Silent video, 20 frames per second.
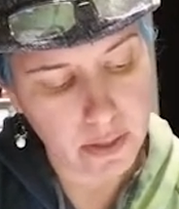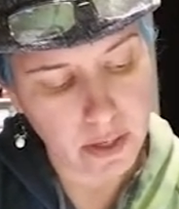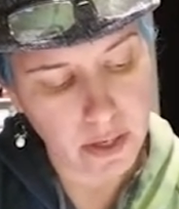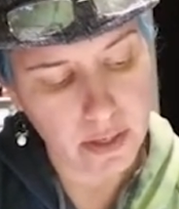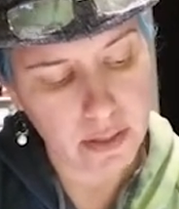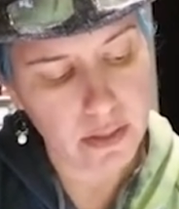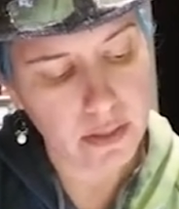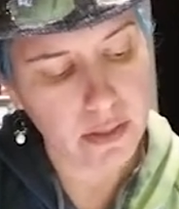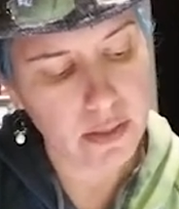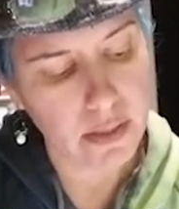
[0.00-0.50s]

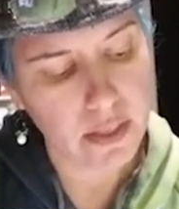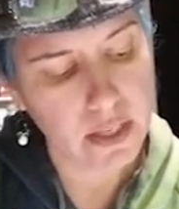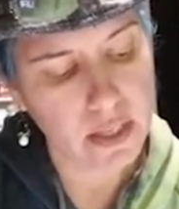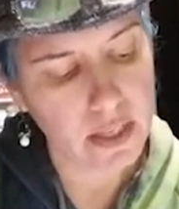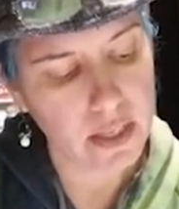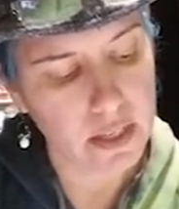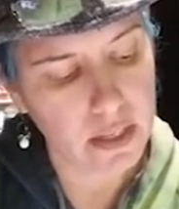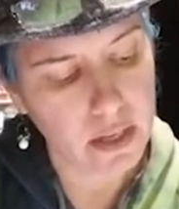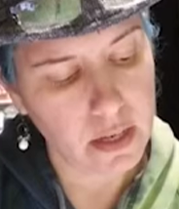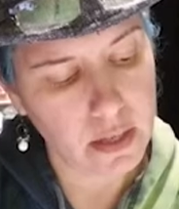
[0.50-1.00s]
and
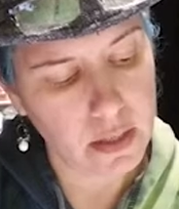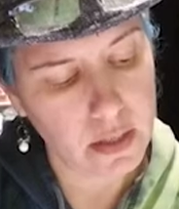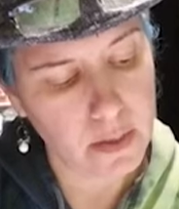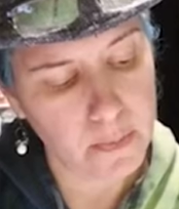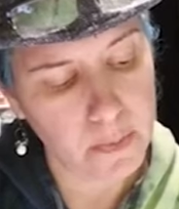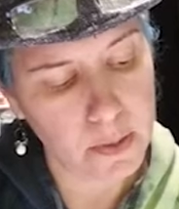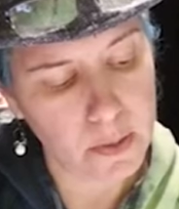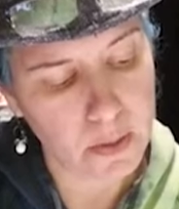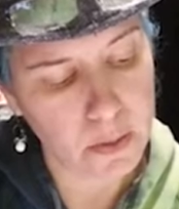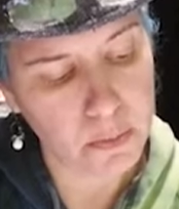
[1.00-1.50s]
see the
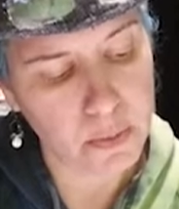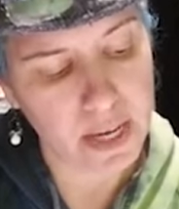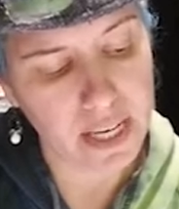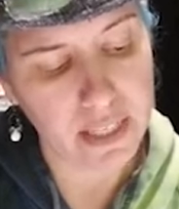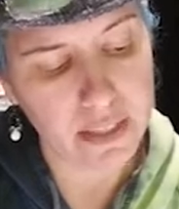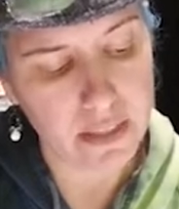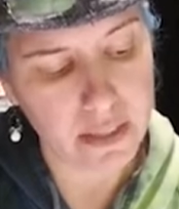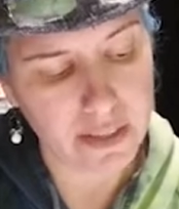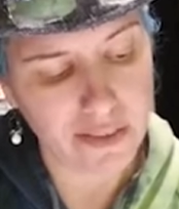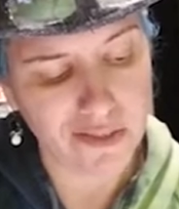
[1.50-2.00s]

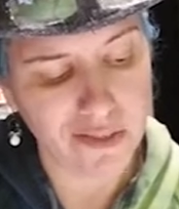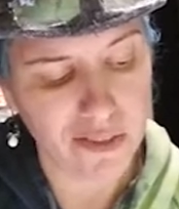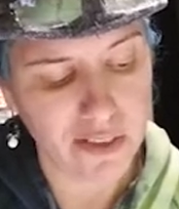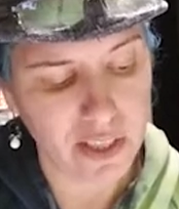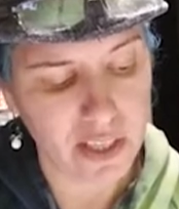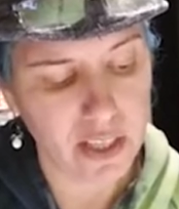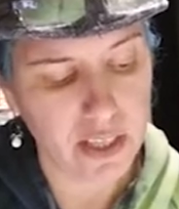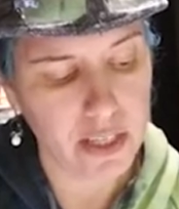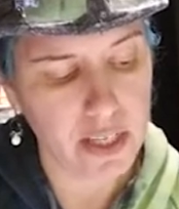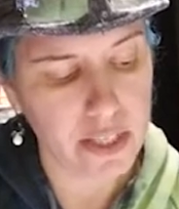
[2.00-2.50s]
perspective
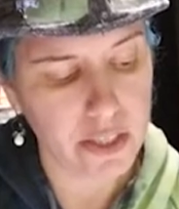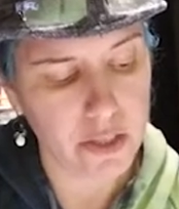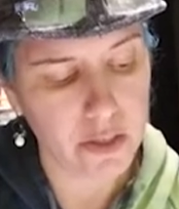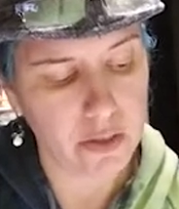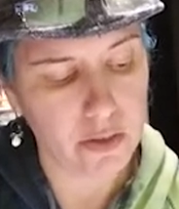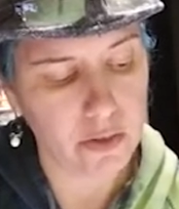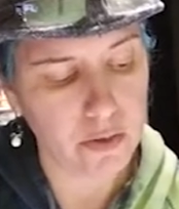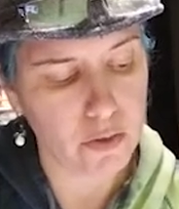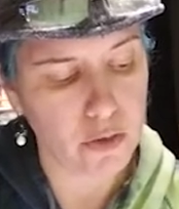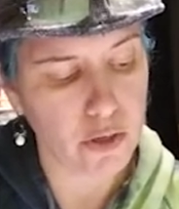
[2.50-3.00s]
in each of
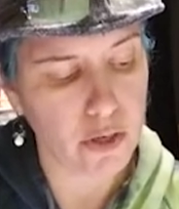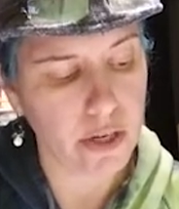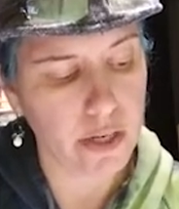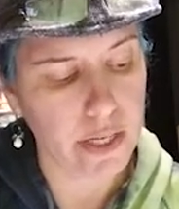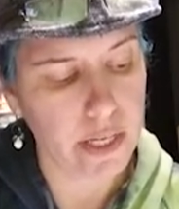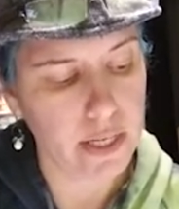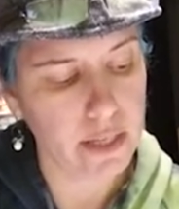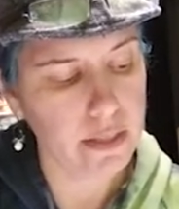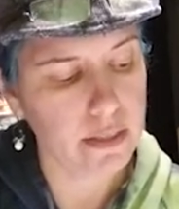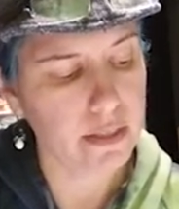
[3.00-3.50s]
those
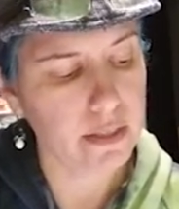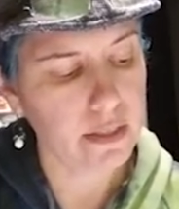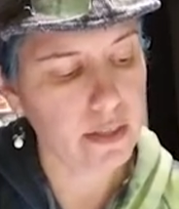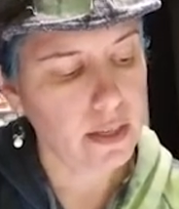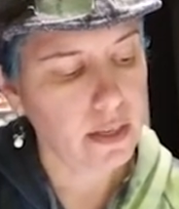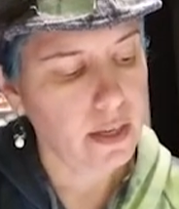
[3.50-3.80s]
drawings.